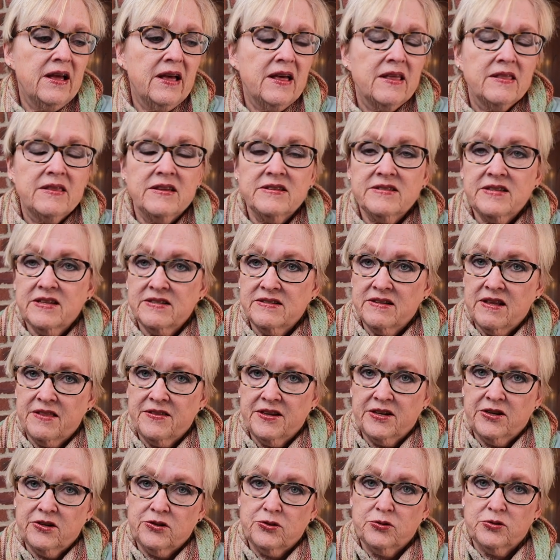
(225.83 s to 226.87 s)
this has
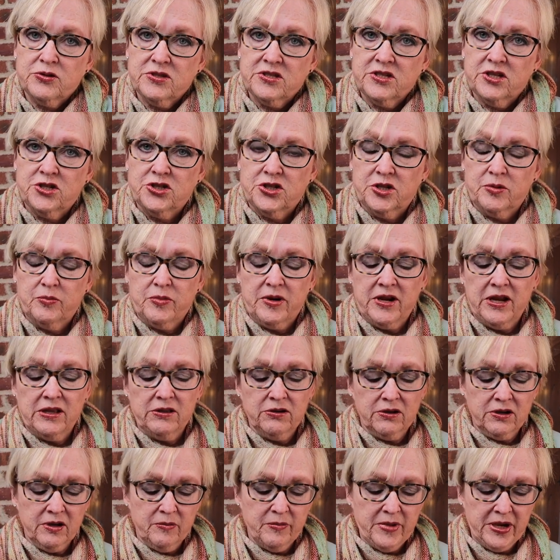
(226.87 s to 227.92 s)
nothing to do with stitching, but I
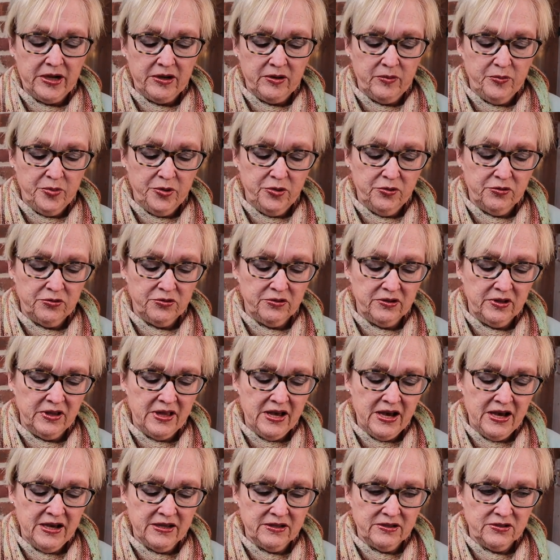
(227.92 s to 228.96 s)
look at my computer a
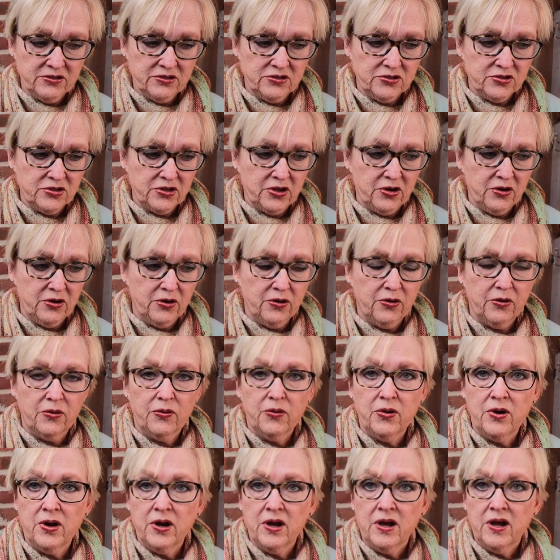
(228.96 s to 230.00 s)
lot.
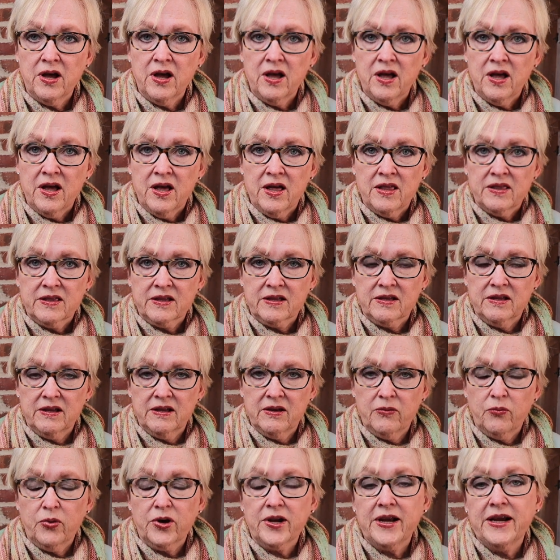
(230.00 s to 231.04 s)
So
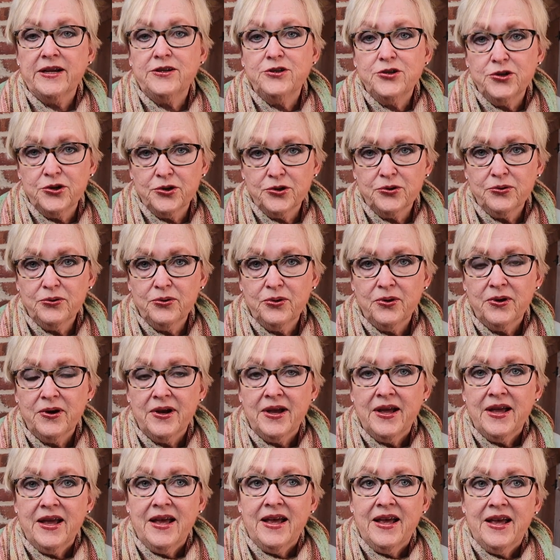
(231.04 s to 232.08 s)
what I do
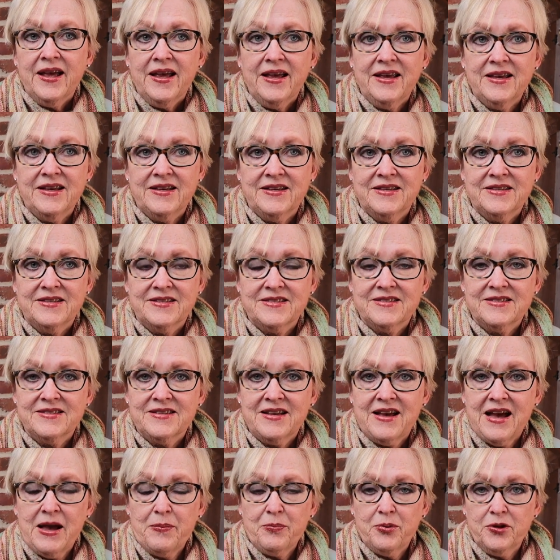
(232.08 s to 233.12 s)
is
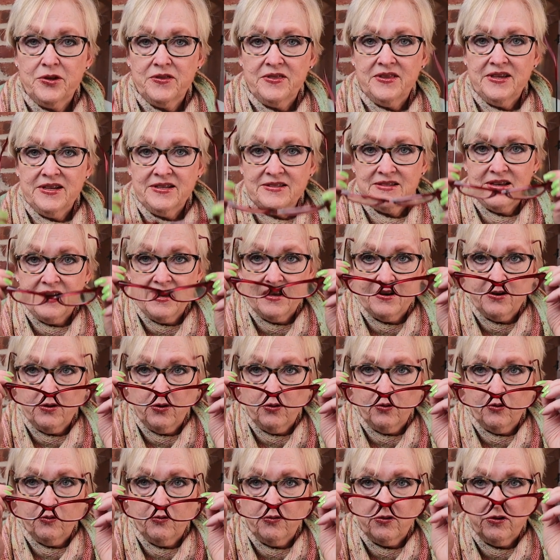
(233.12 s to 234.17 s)
I put these on
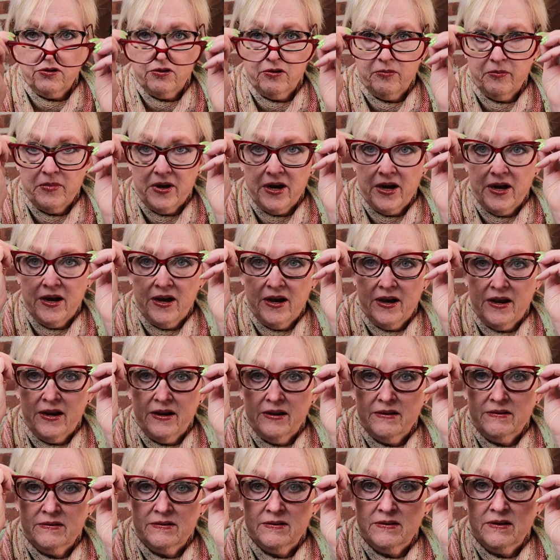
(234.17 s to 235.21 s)
over
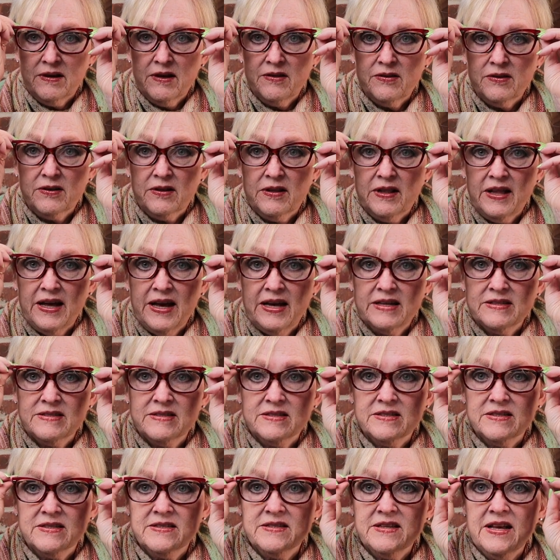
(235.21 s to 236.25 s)
my other
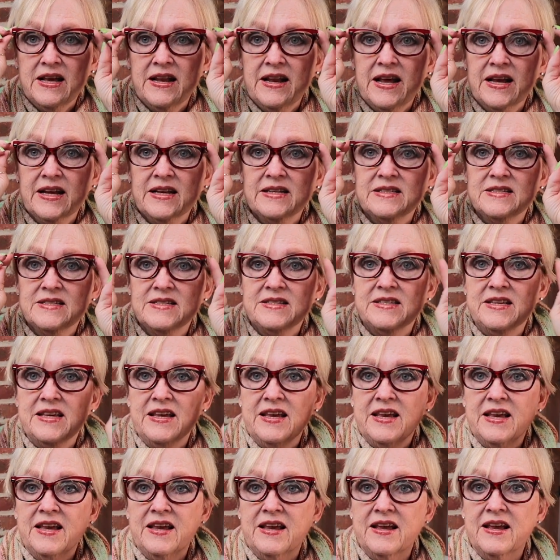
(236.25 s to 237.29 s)
glasses, and I can
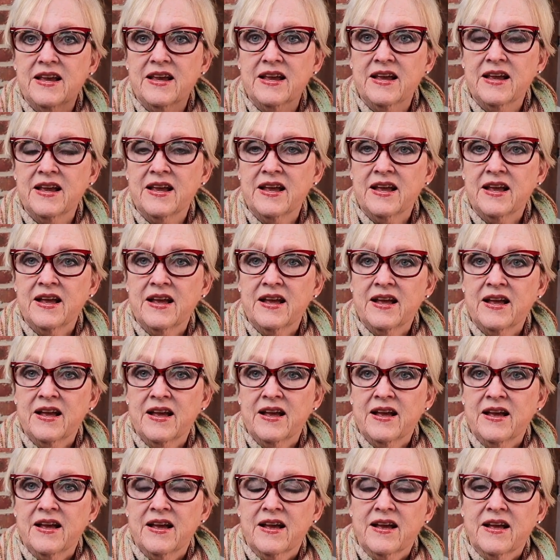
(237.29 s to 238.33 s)
see
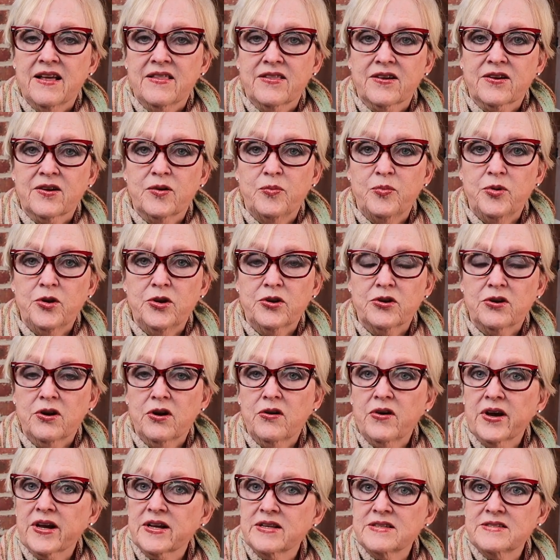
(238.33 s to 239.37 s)
the computer. Oh,
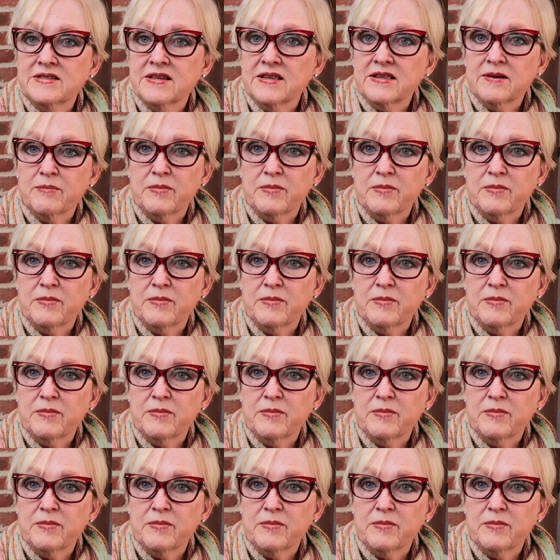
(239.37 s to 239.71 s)
I can see the